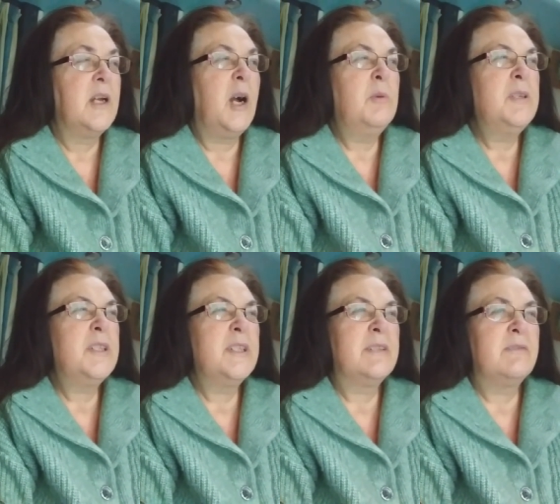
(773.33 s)
I watched
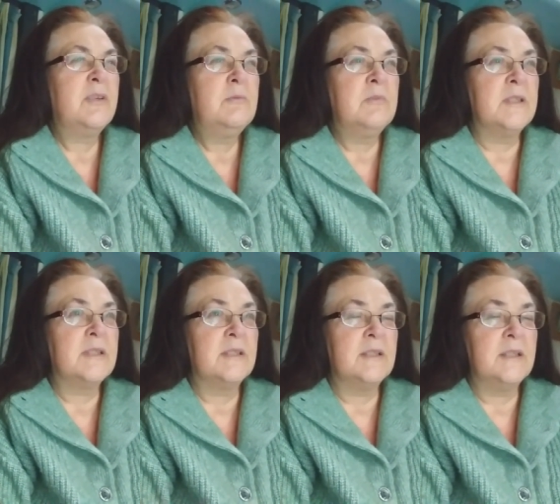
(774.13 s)
this film
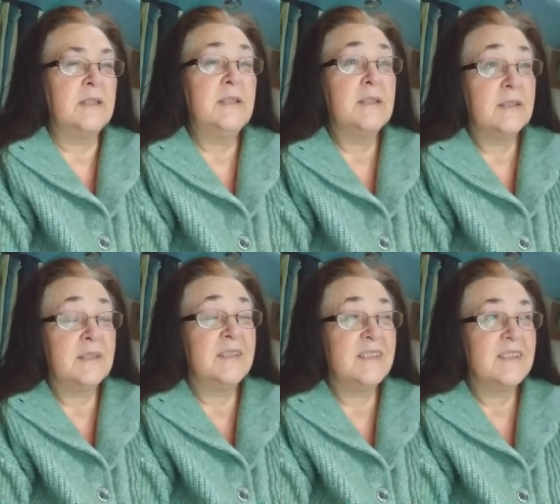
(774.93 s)
recently. It
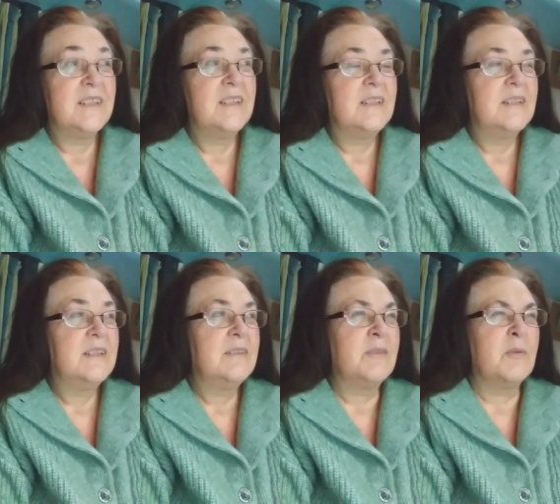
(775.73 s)

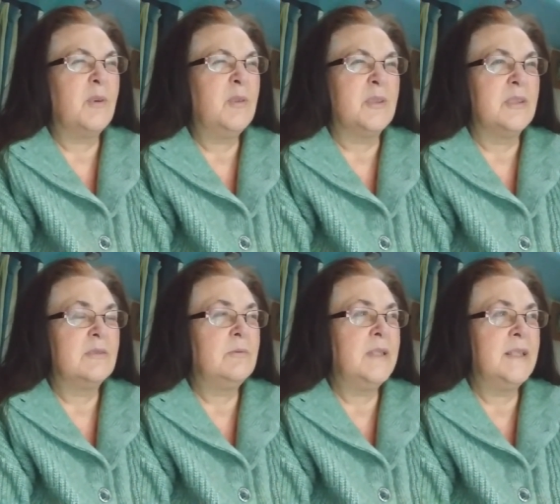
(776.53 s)
was odd,
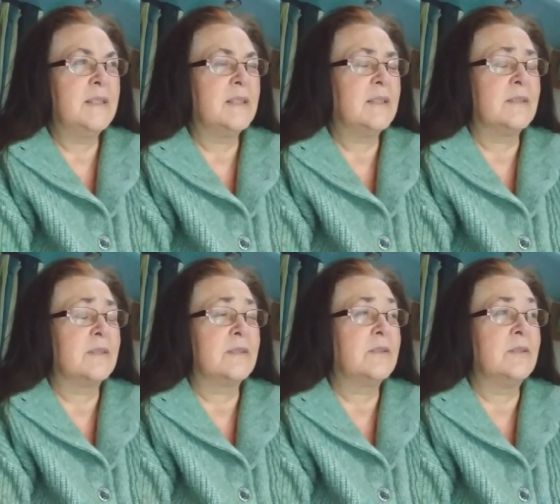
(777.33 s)
weird, I
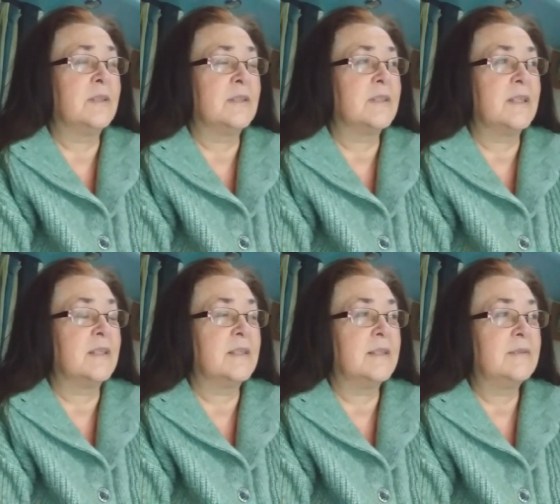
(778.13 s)
couldn't
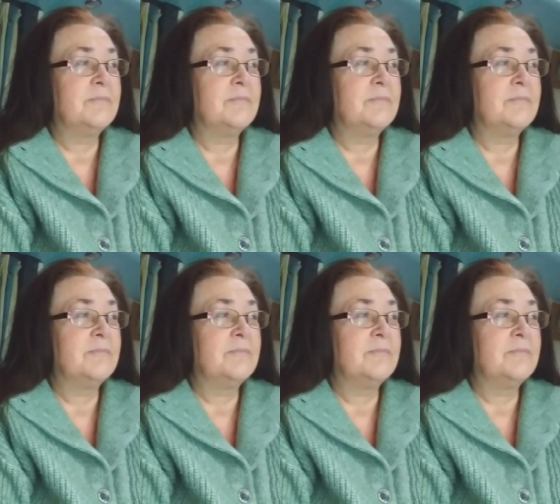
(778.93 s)
understand it.